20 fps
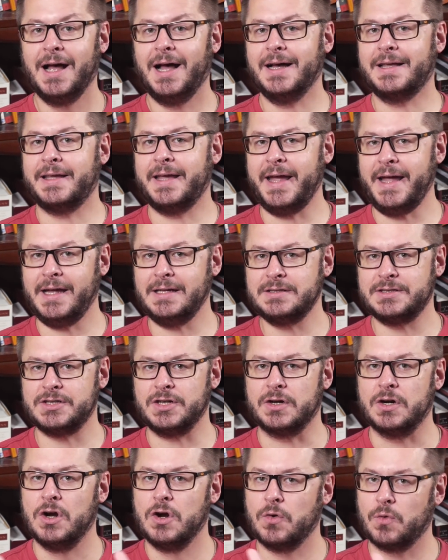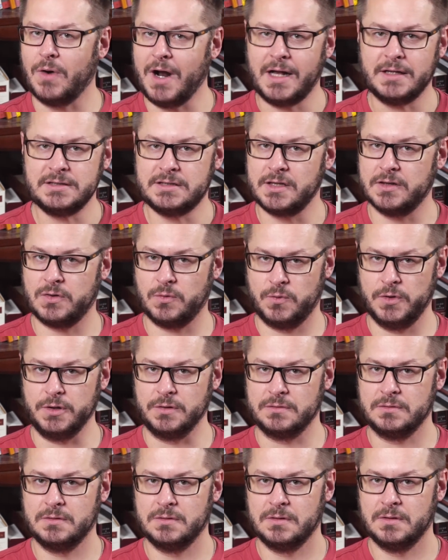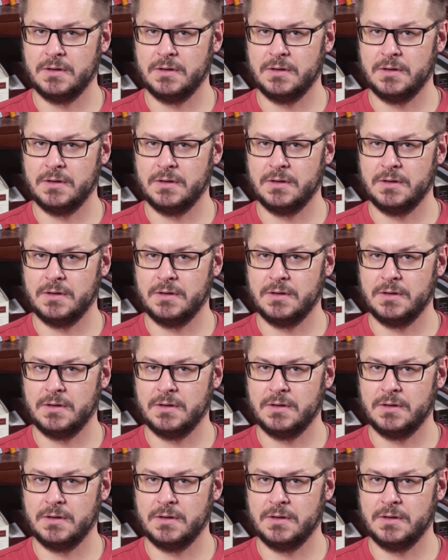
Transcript: a cancer rotten to the root.